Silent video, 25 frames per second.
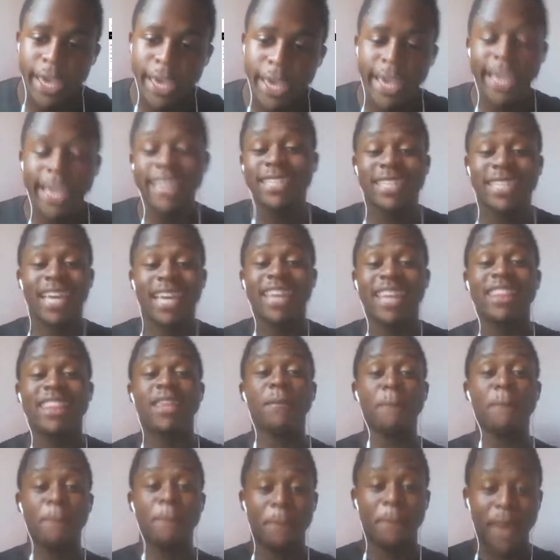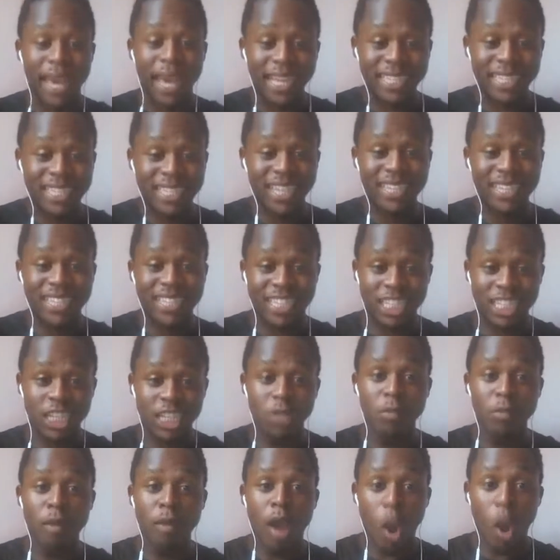He said the better
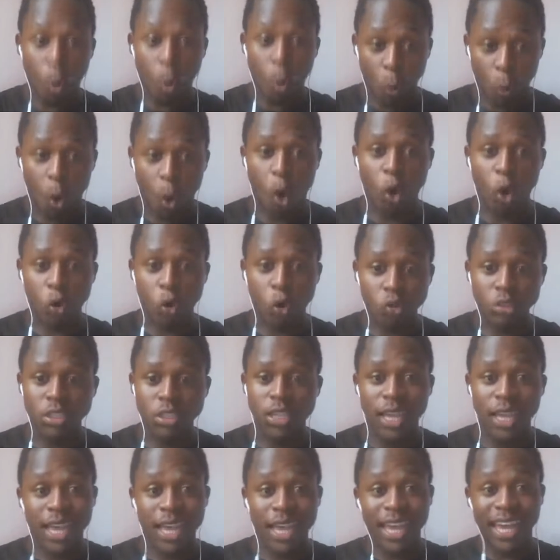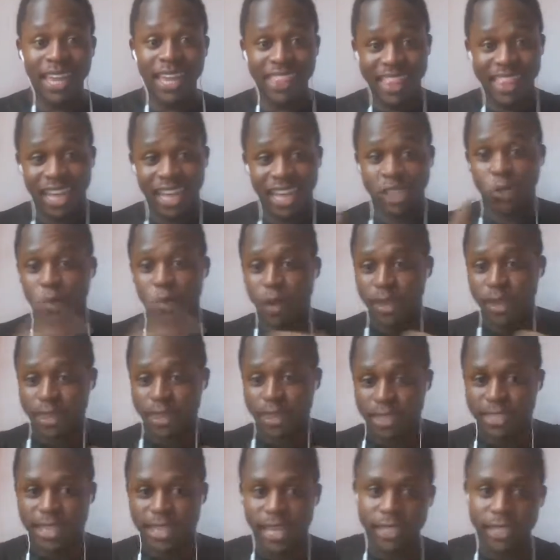team won. That's why
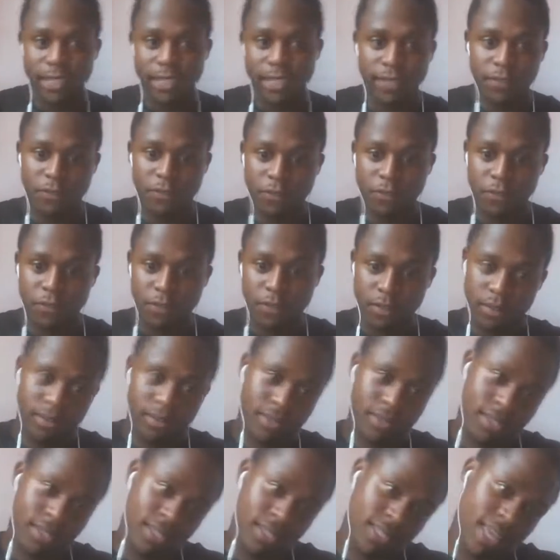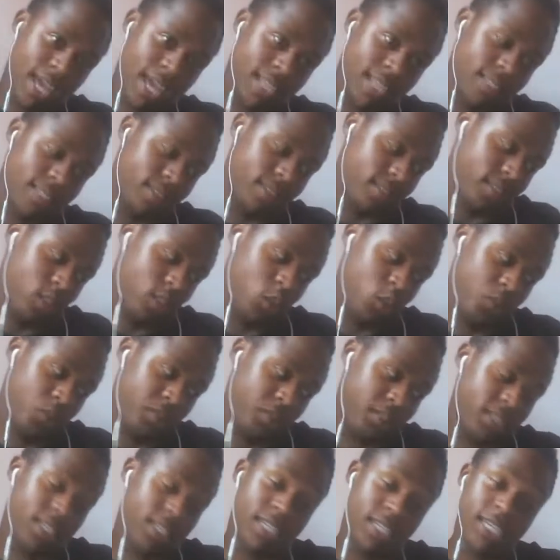there's that, you
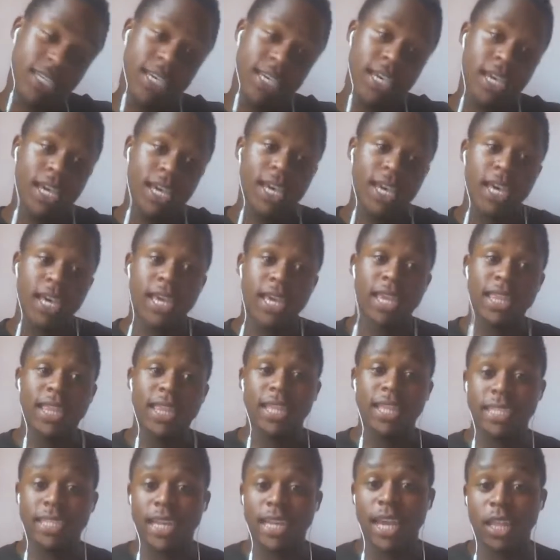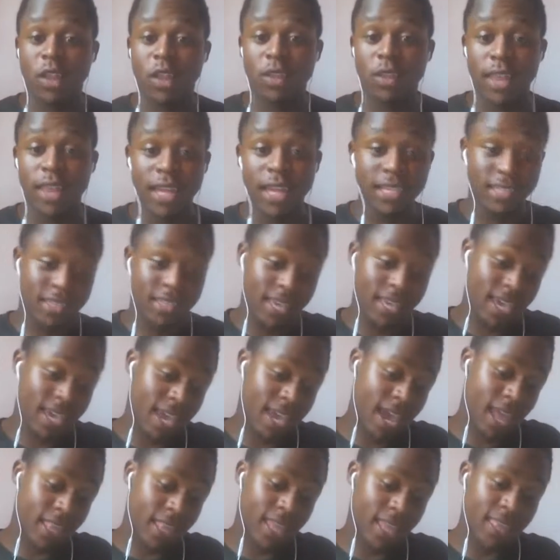see, the title that is
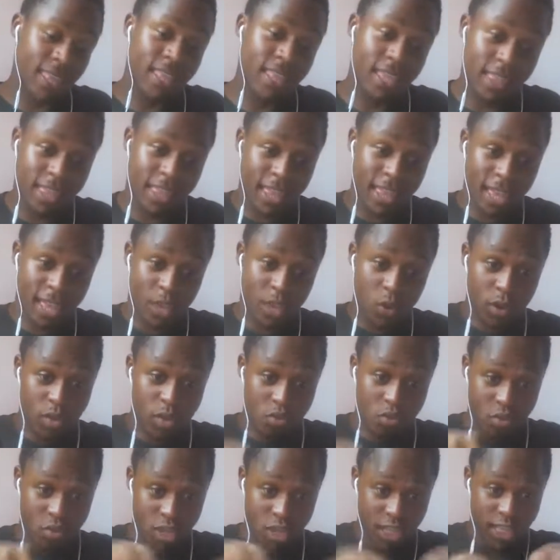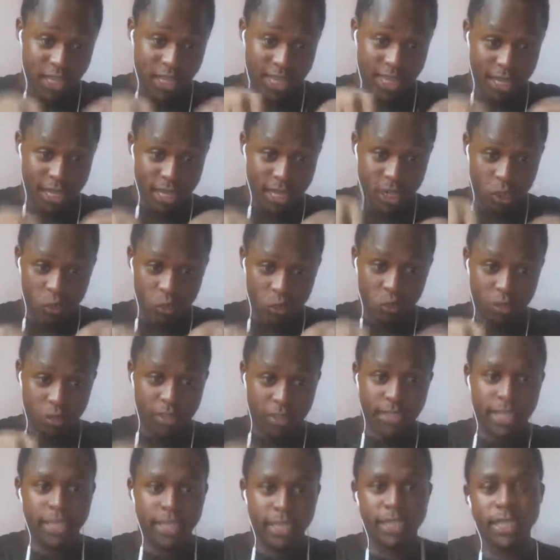there underneath there. You can read it there. You will
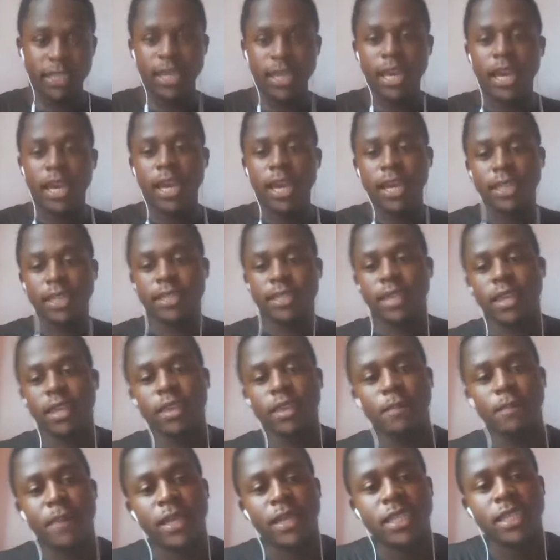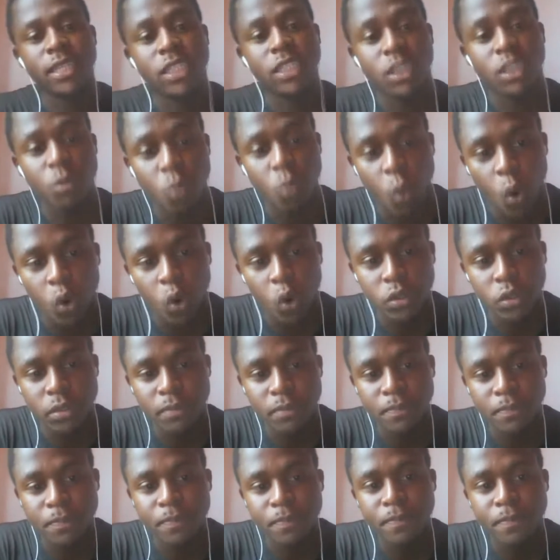see it. He said the better team won.
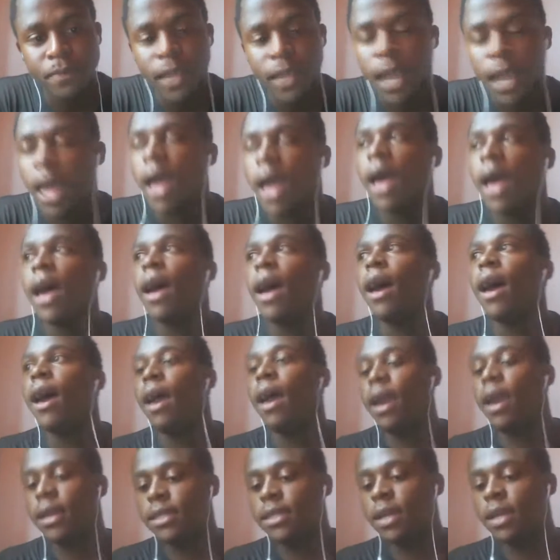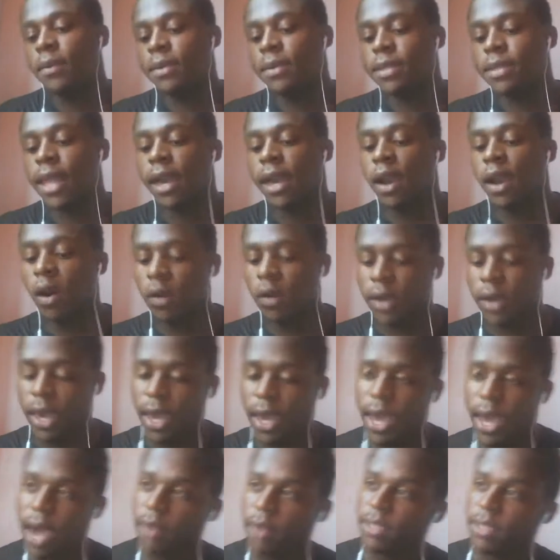And I was like,
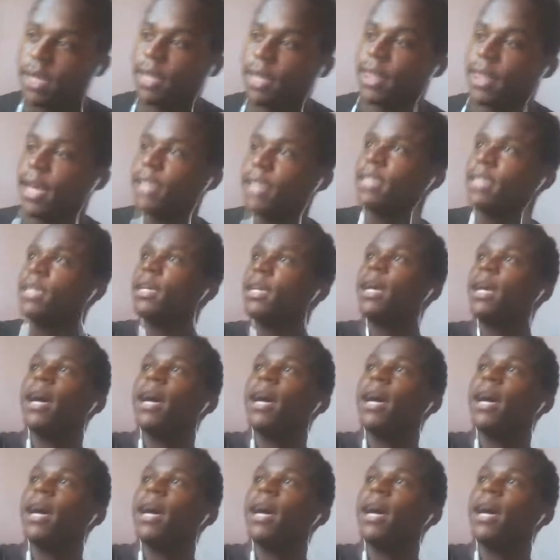okay, I'll take that.